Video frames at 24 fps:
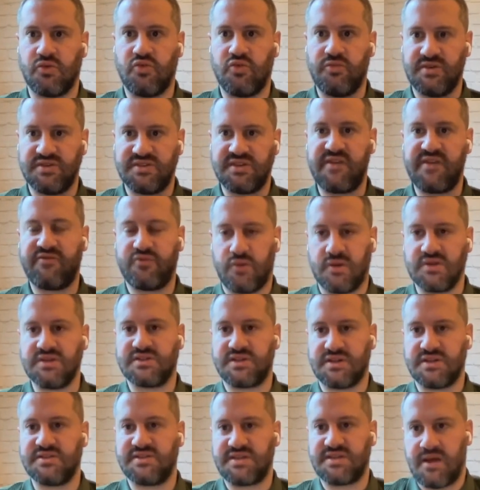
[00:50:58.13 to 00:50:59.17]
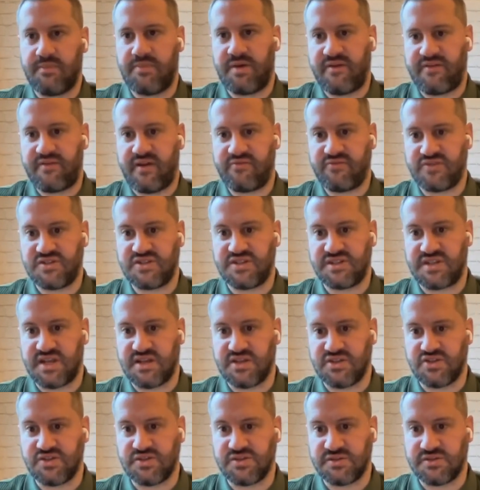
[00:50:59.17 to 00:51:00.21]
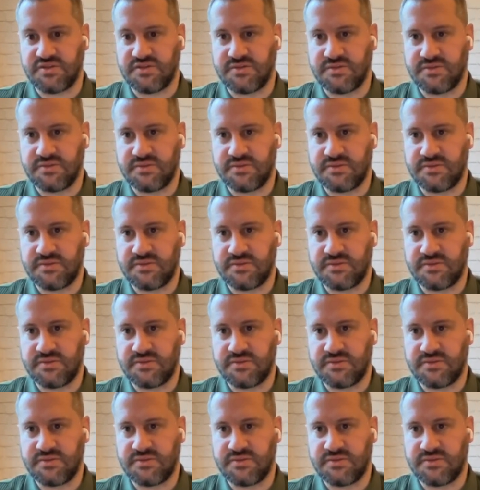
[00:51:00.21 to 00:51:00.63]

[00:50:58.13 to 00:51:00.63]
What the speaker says: Almost everyone's going to say above average intelligence.